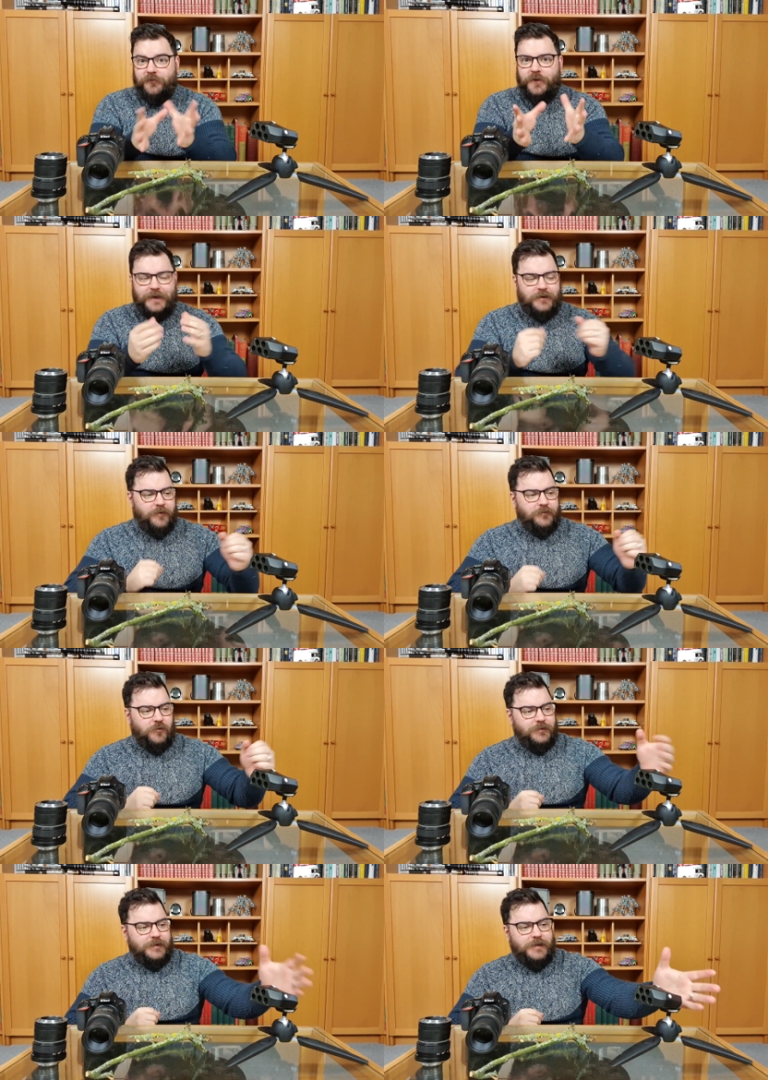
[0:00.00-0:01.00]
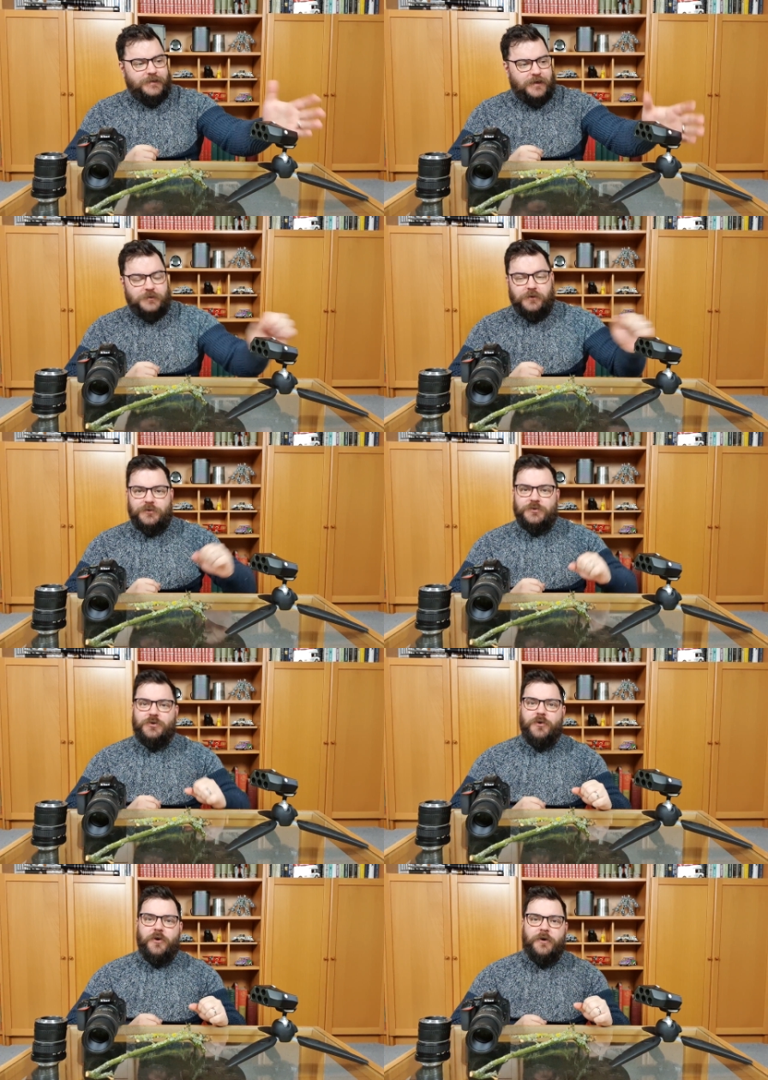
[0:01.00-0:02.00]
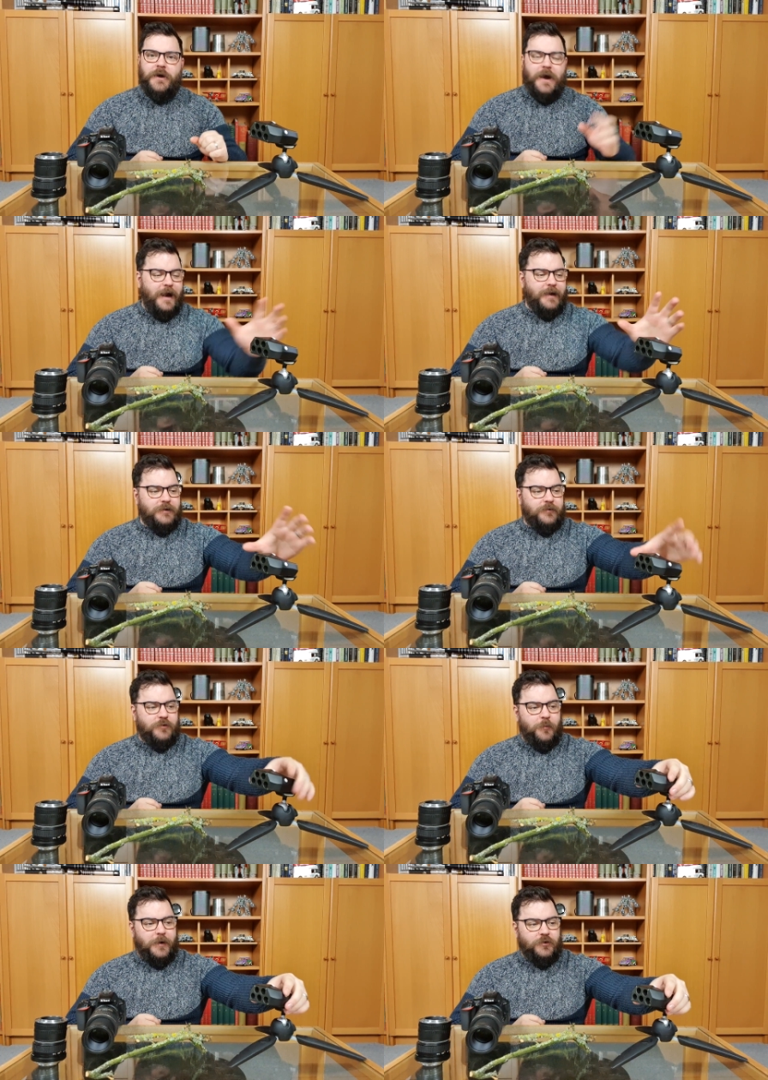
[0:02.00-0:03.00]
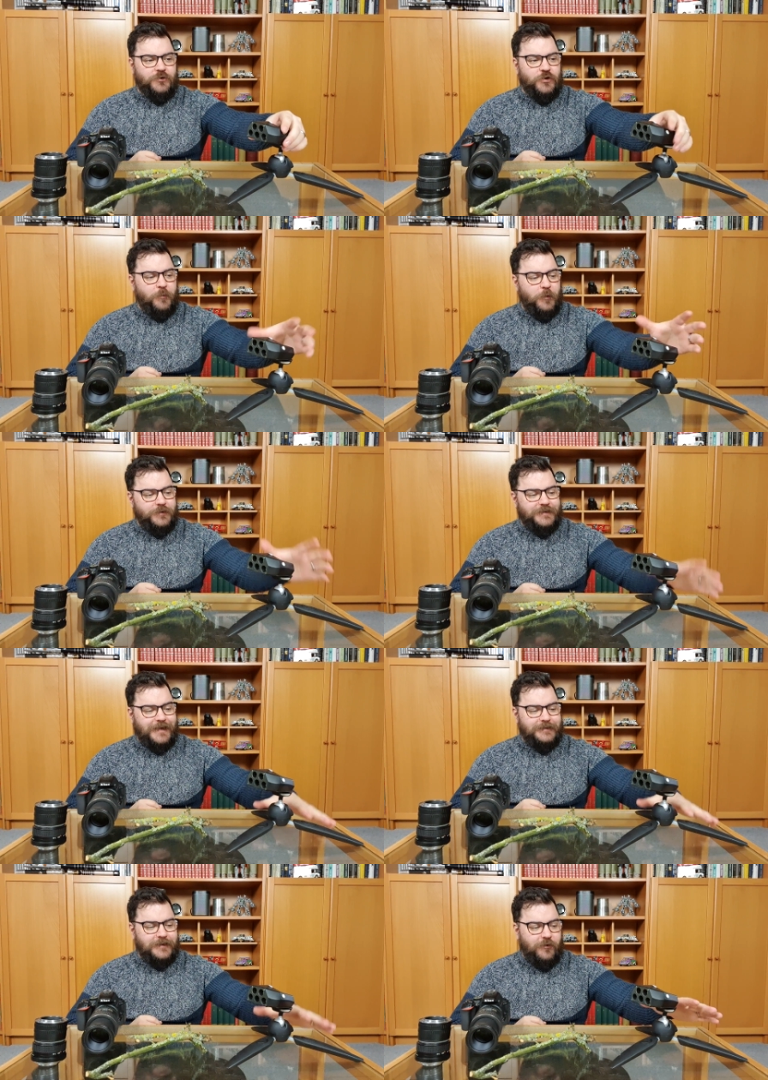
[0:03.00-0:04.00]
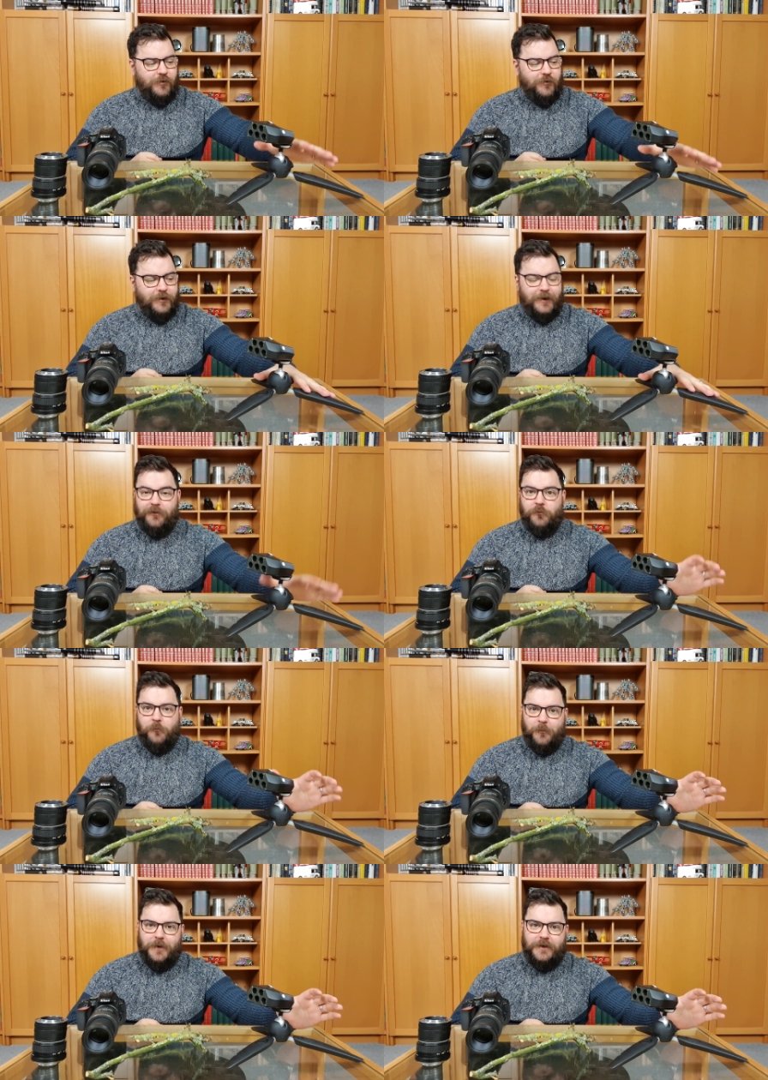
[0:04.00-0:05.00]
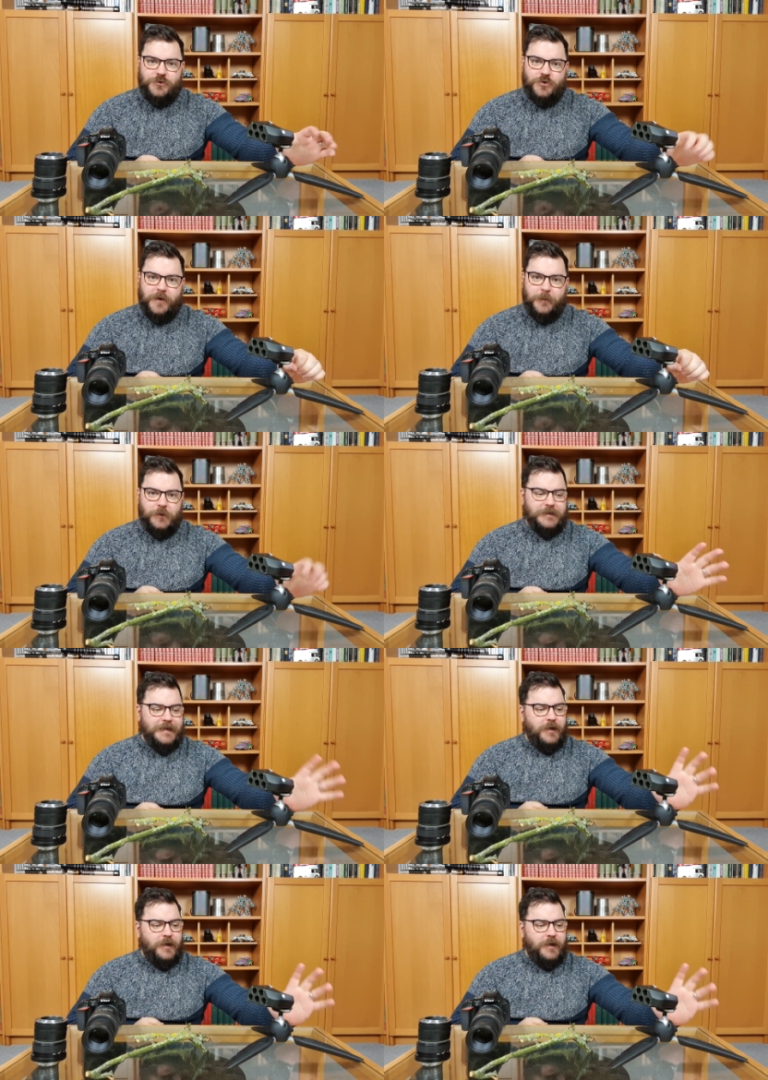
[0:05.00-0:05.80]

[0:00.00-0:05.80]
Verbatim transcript: For that I've got the Adaptalux Studio and I've got my control pod sat on a little mini tripod